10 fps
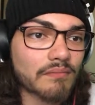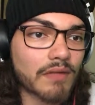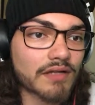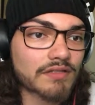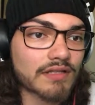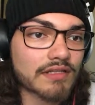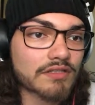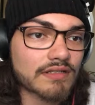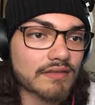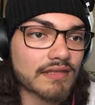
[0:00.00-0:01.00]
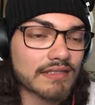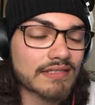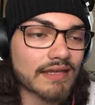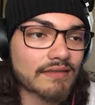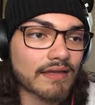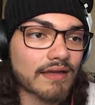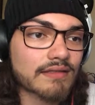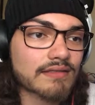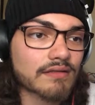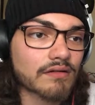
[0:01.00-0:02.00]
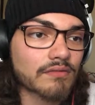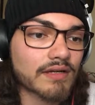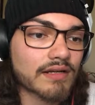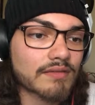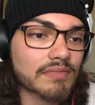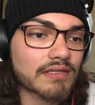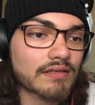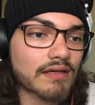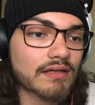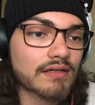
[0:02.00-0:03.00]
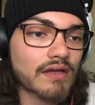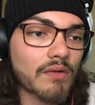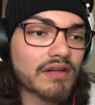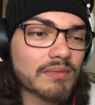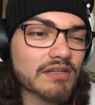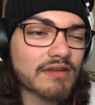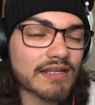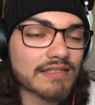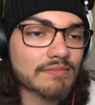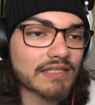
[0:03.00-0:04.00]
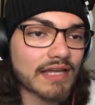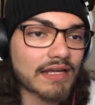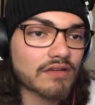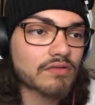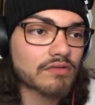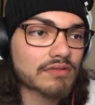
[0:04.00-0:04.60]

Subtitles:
modulation and things like that, so we're gonna be creating something kind of cool.